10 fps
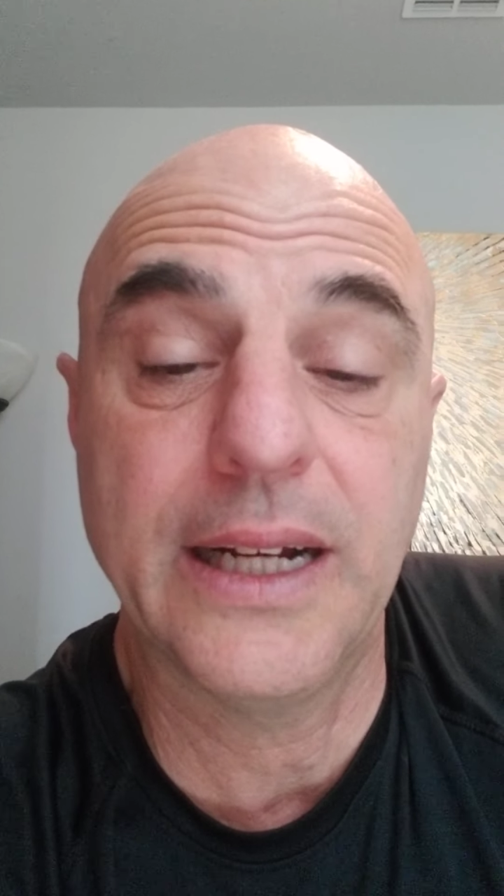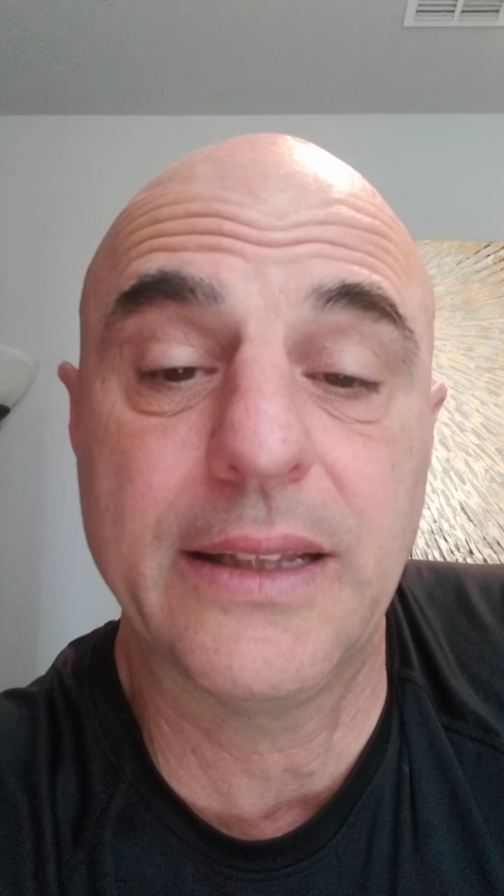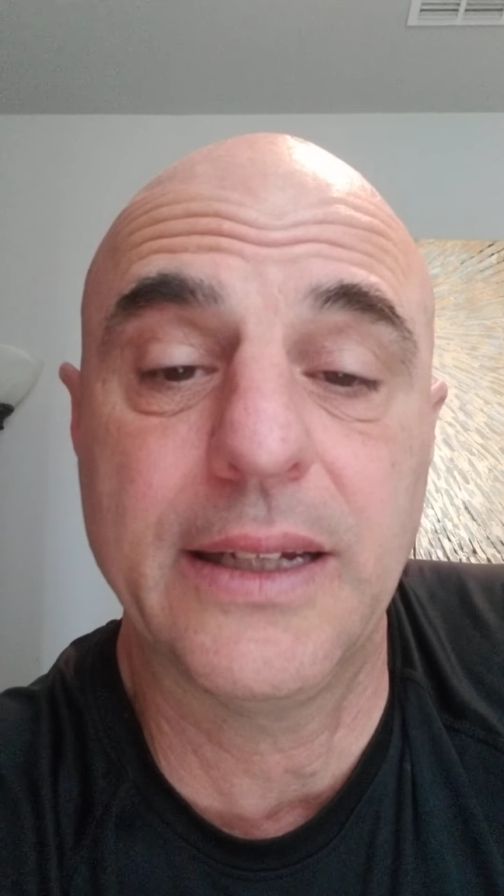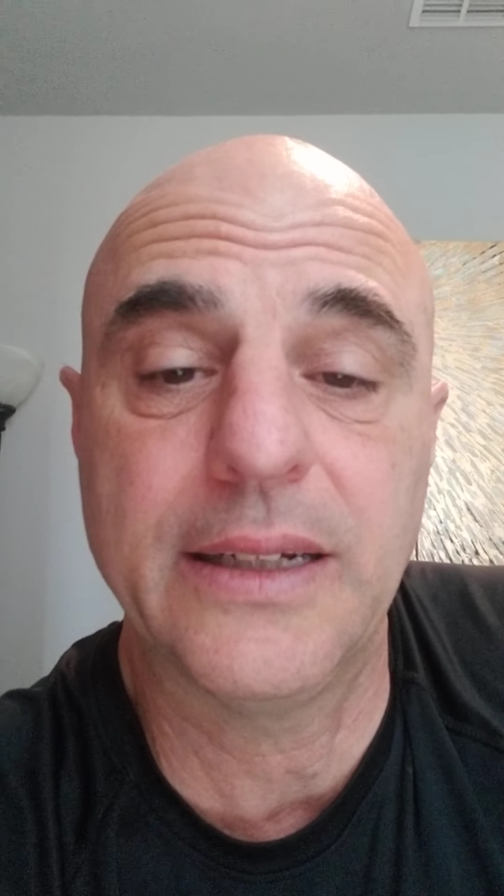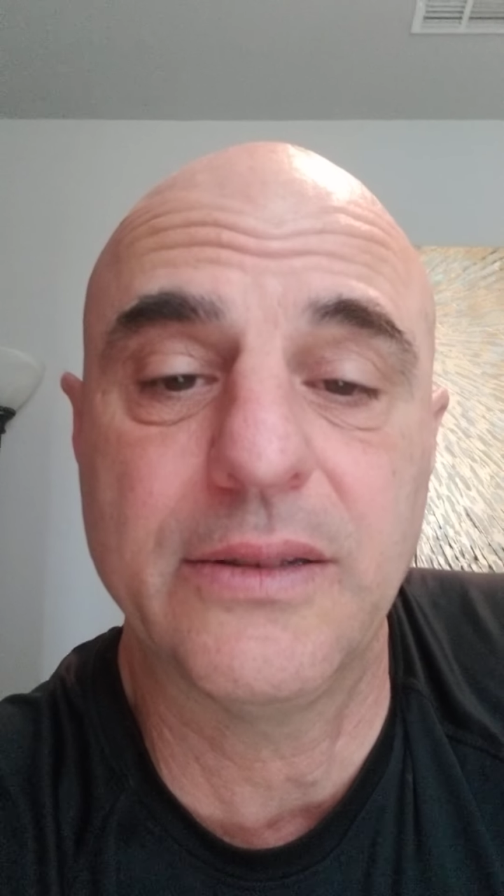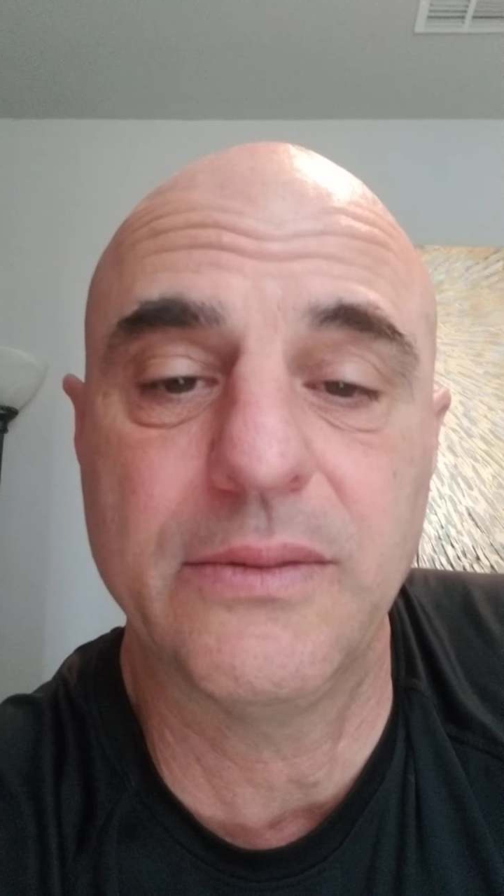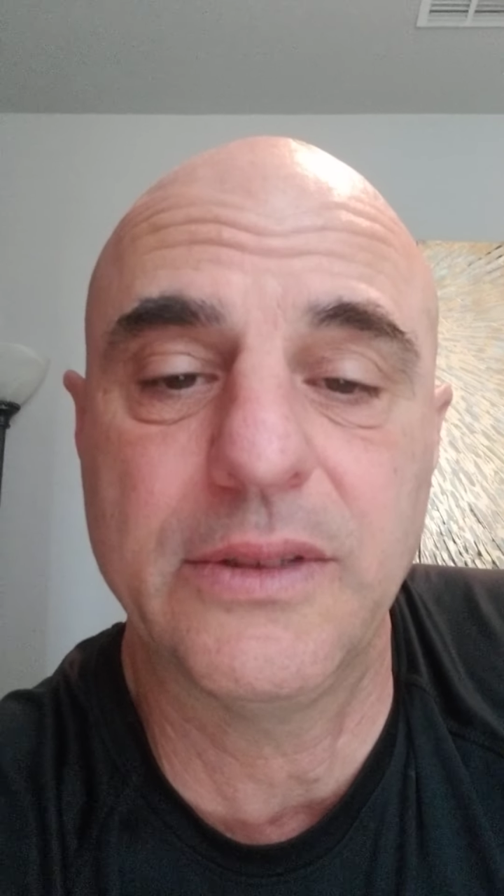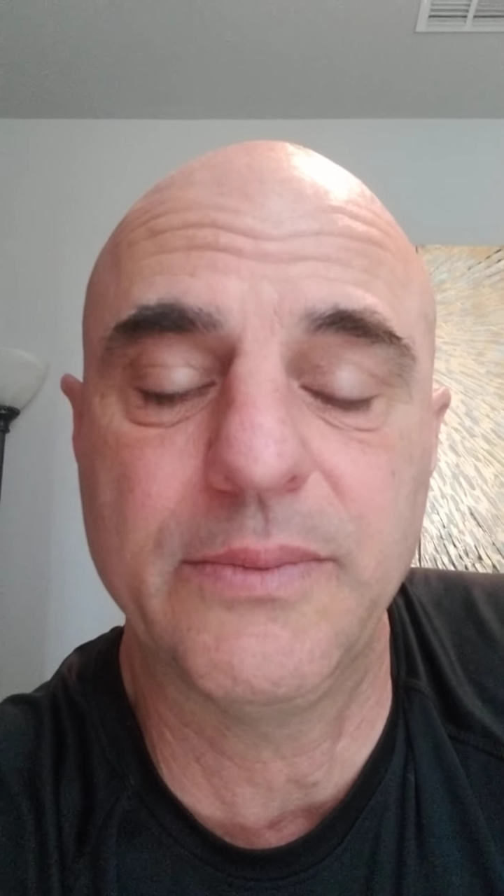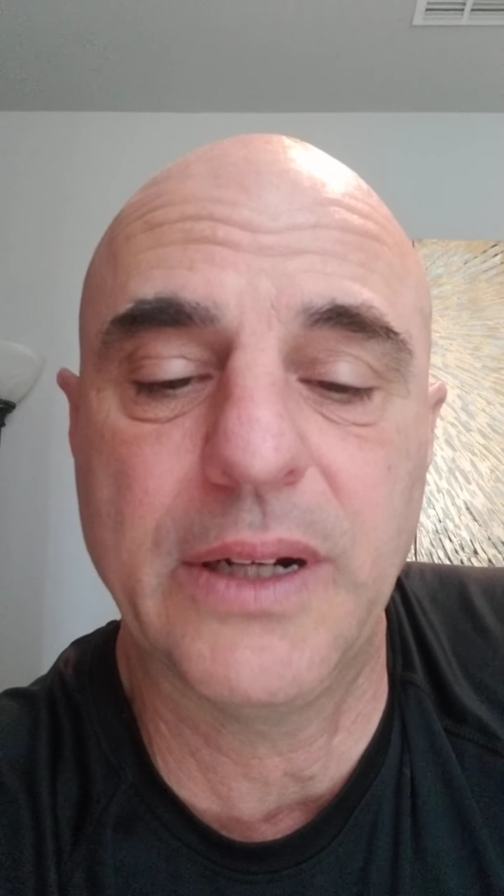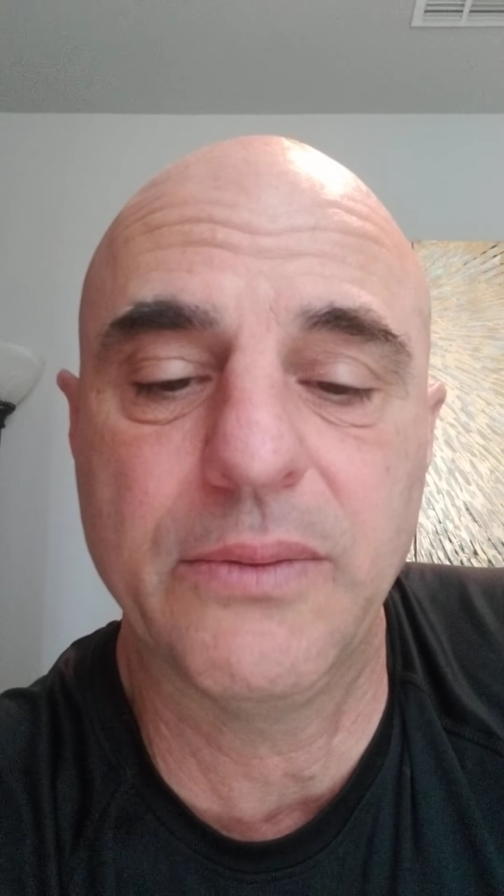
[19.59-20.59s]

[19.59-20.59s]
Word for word: I think, is, is my